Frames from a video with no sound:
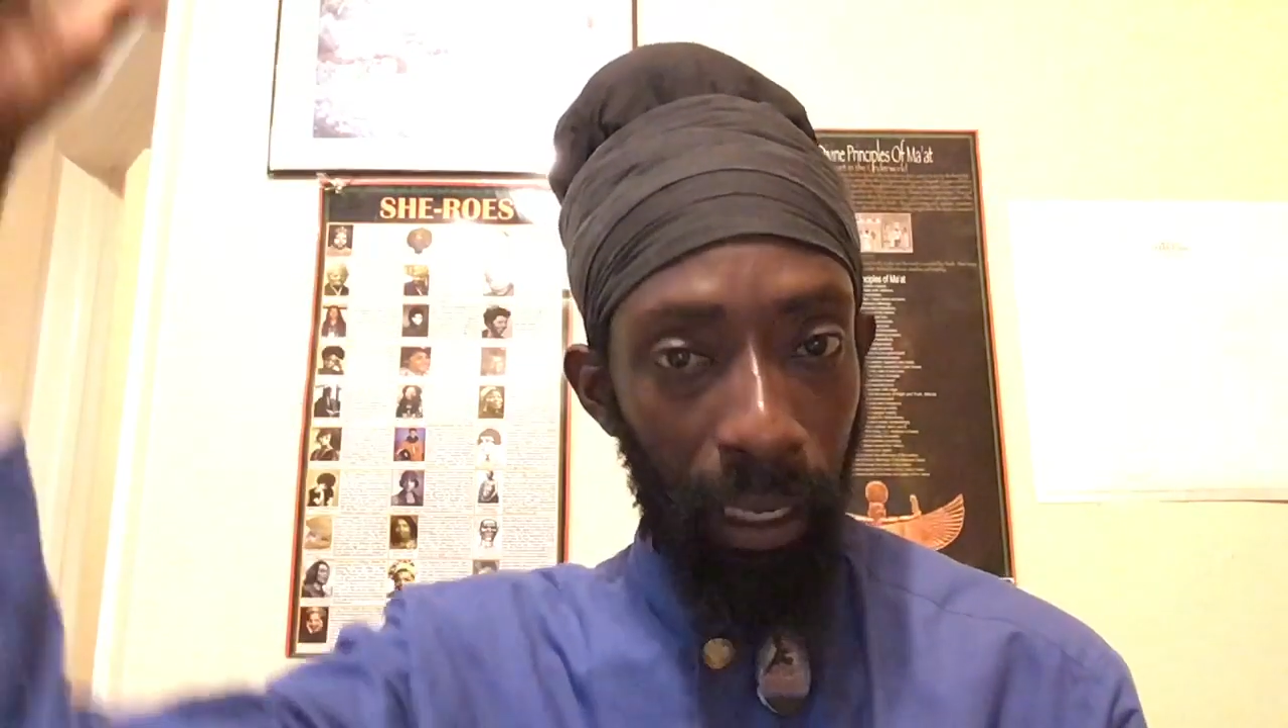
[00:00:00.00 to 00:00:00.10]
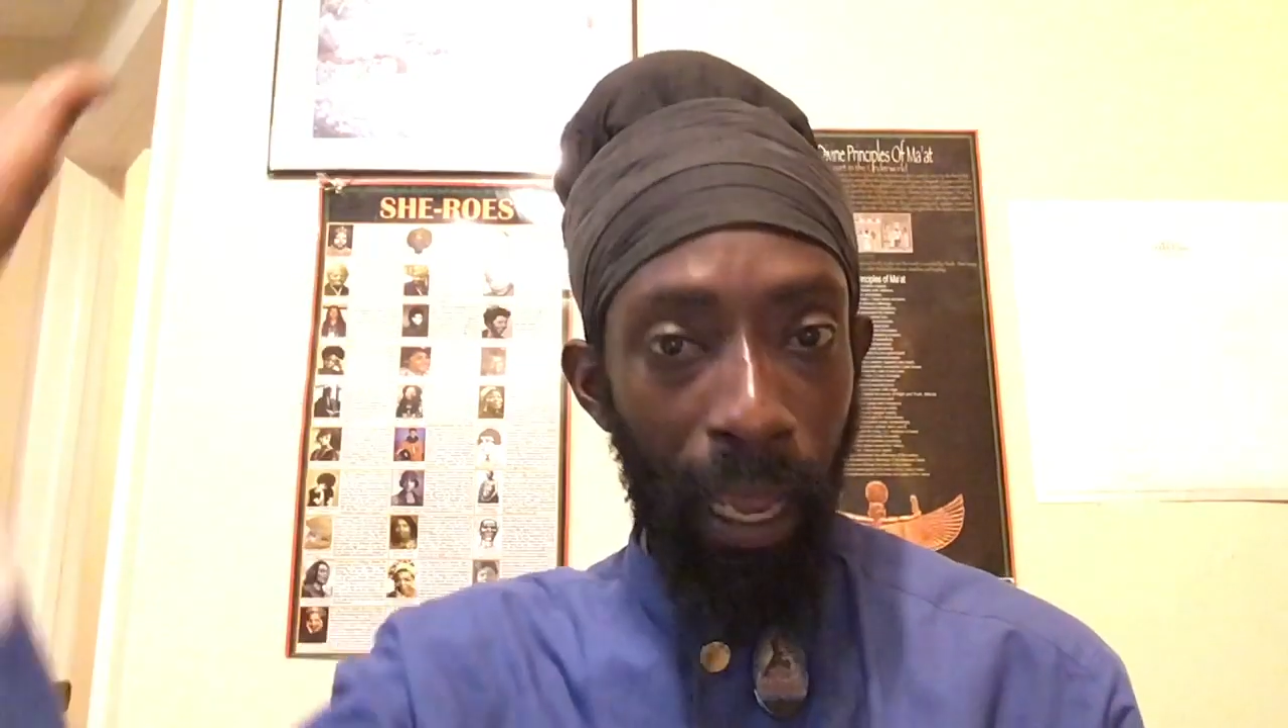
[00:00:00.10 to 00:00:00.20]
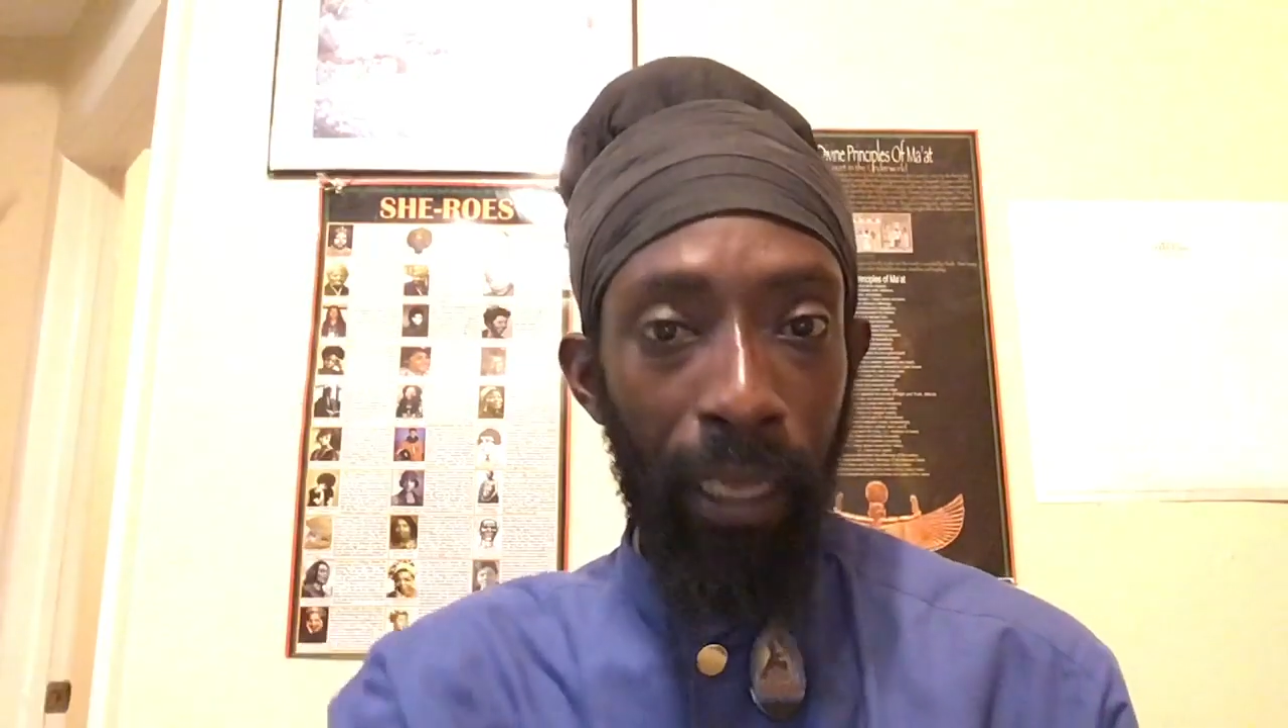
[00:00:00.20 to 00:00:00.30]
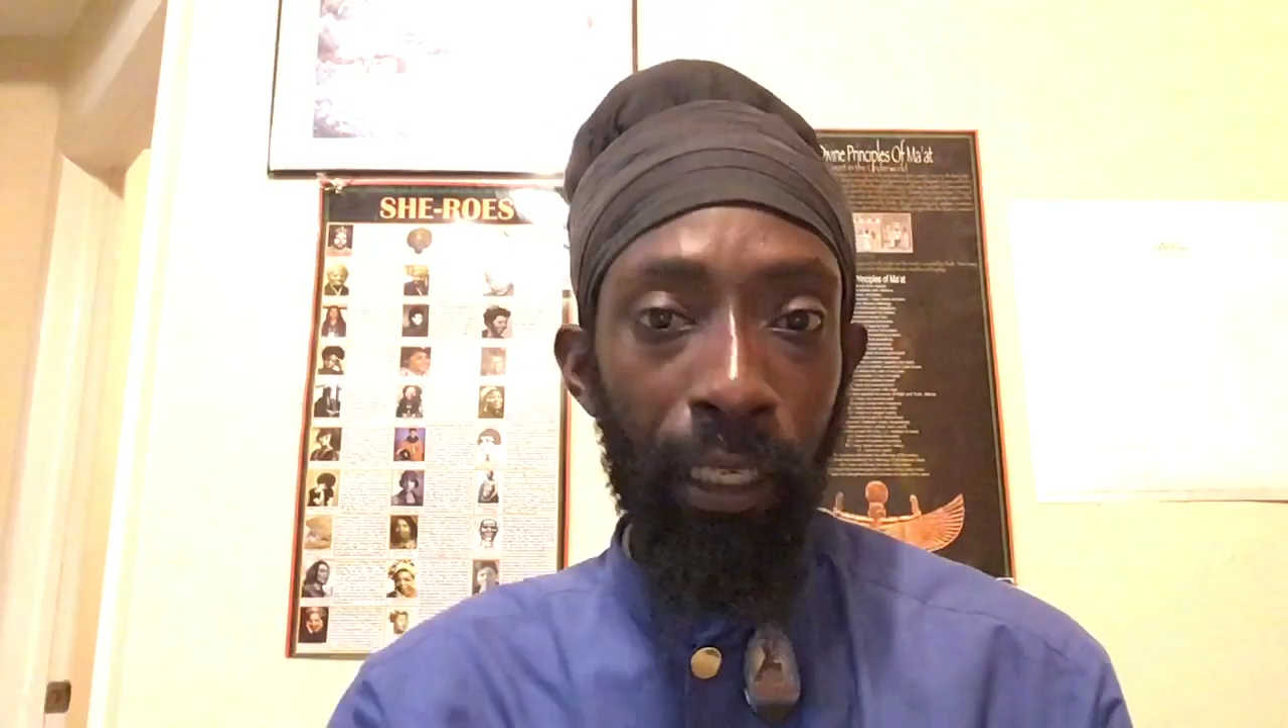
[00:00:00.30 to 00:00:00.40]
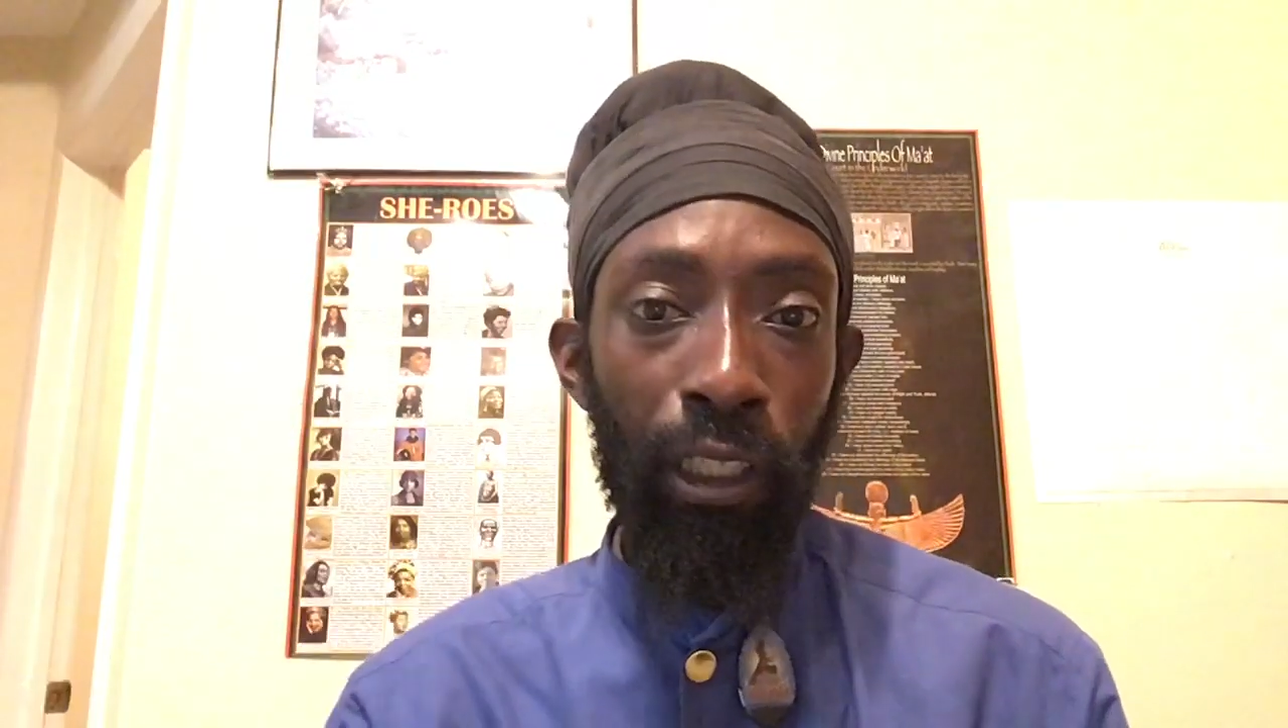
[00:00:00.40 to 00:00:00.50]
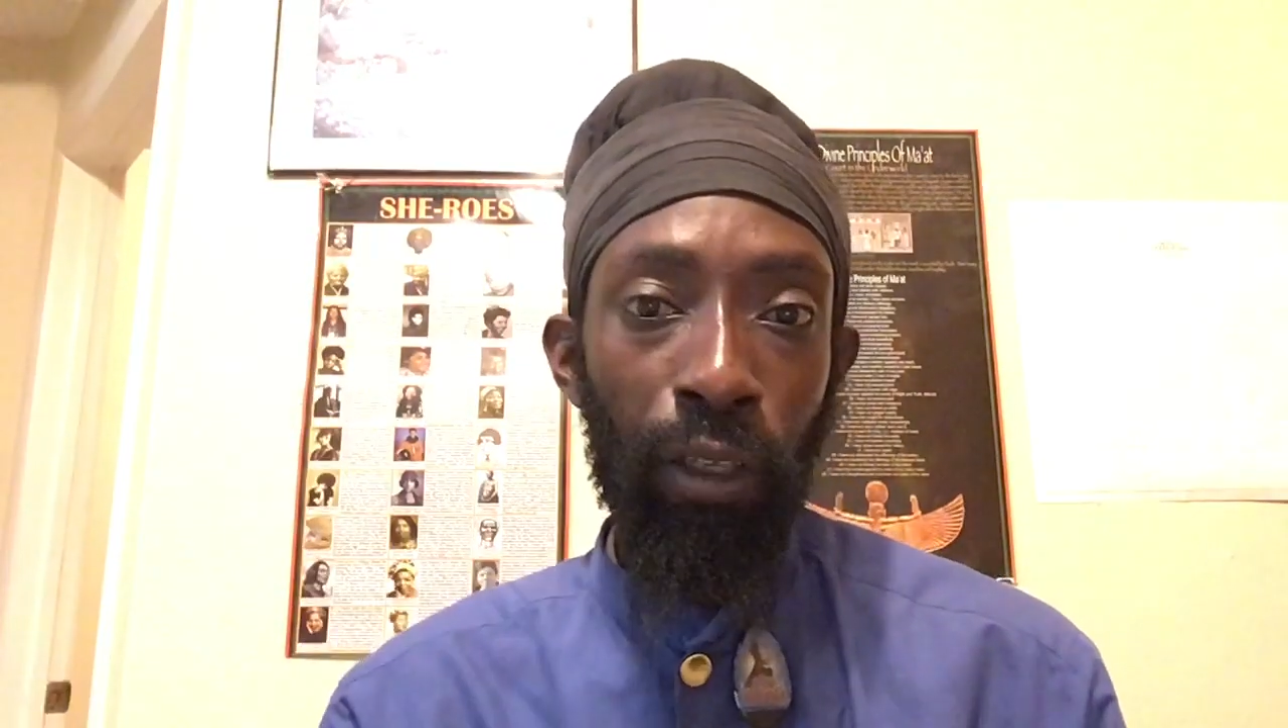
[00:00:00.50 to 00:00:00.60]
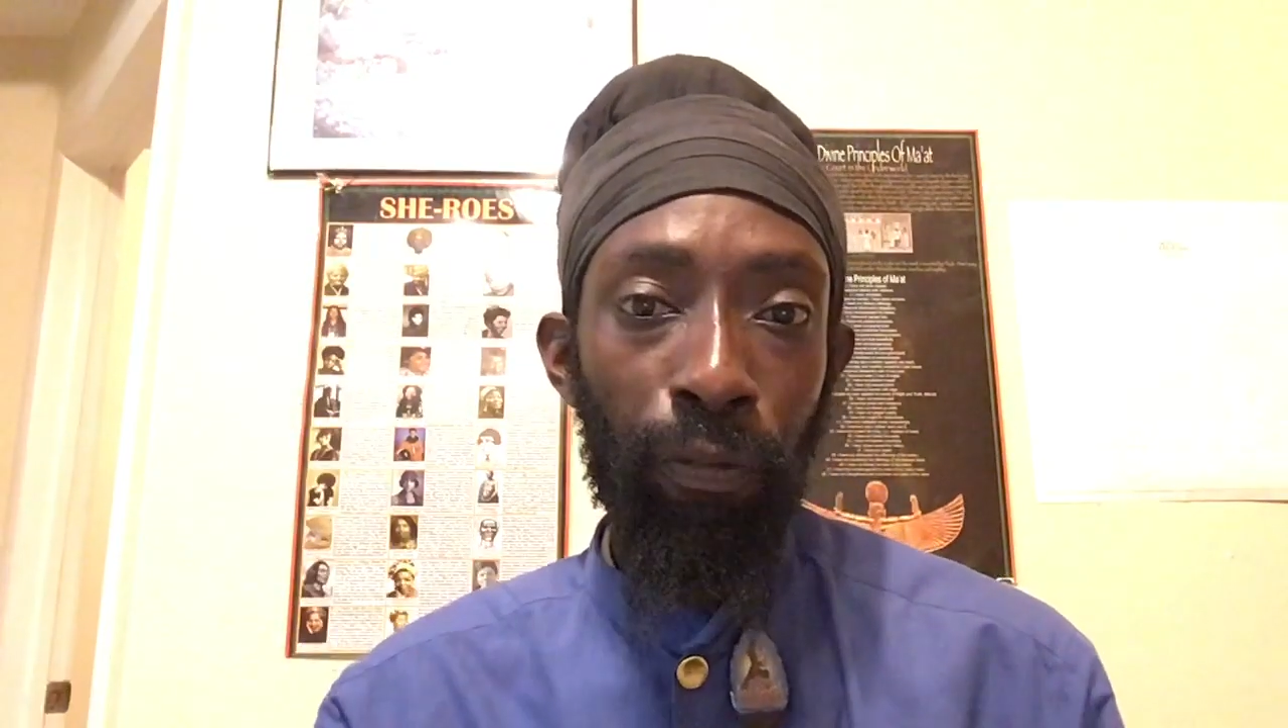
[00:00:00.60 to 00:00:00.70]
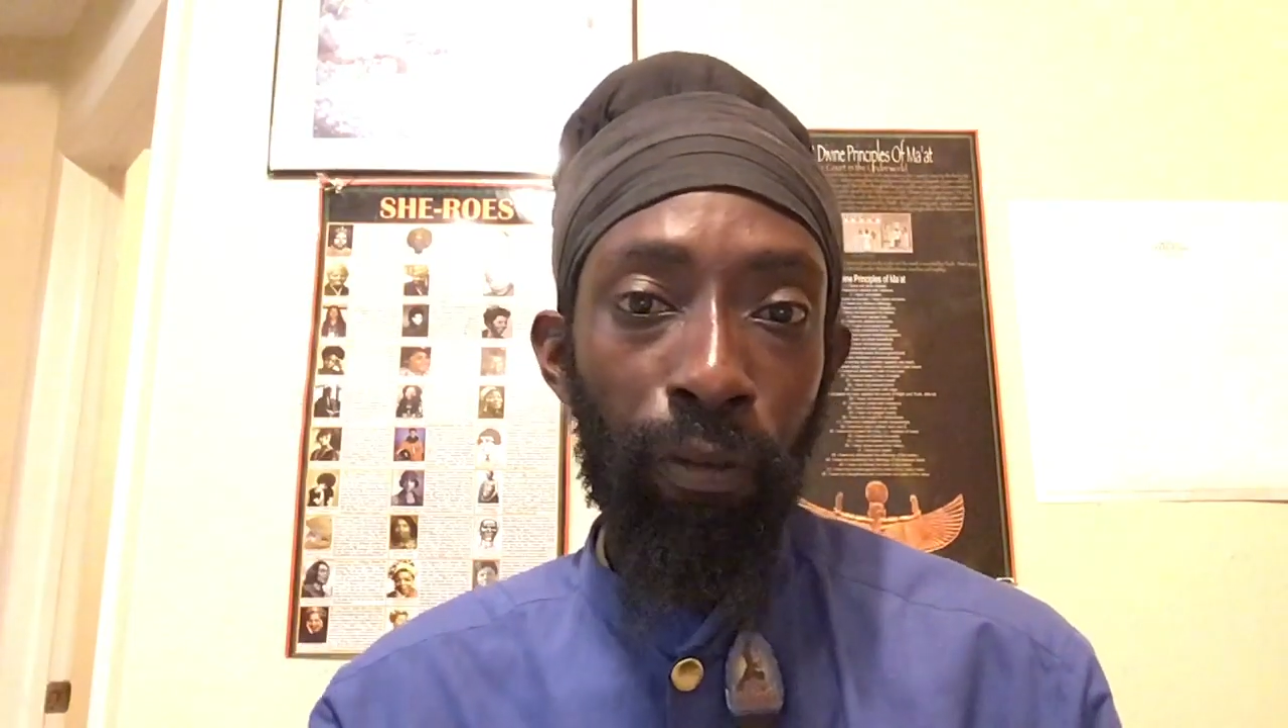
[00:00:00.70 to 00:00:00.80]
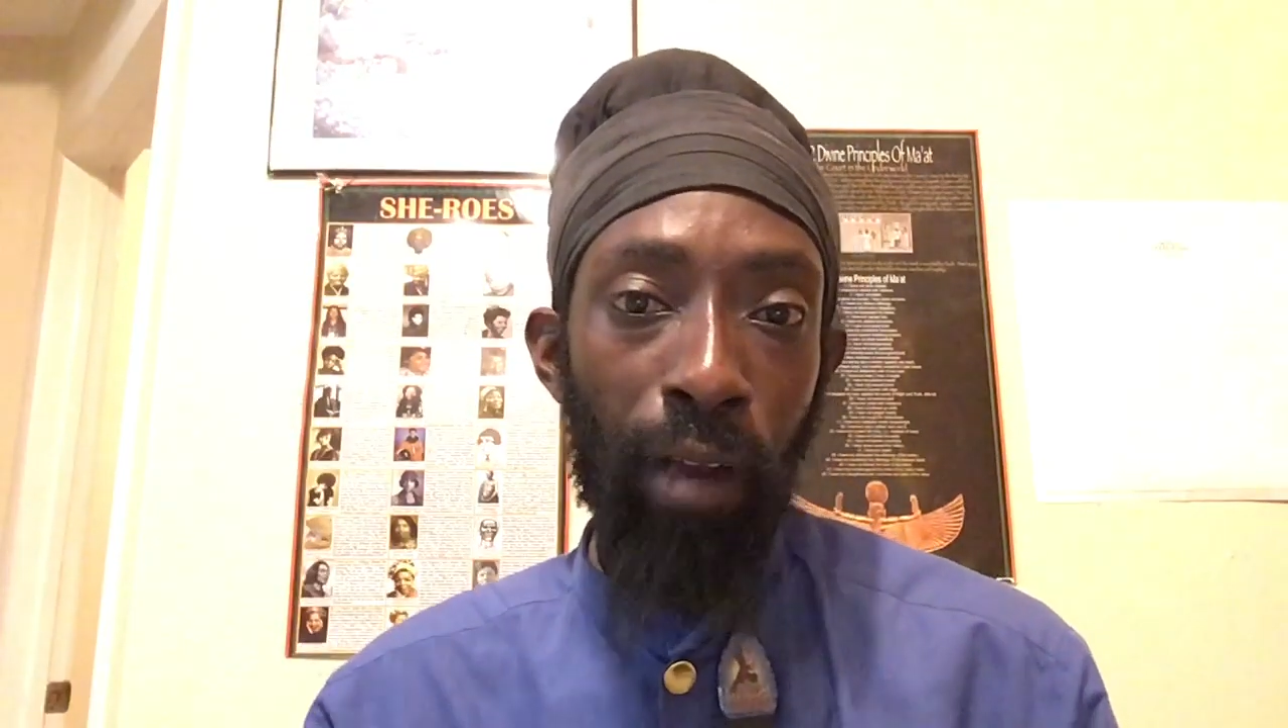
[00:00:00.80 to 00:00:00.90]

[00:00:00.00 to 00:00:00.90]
lineage of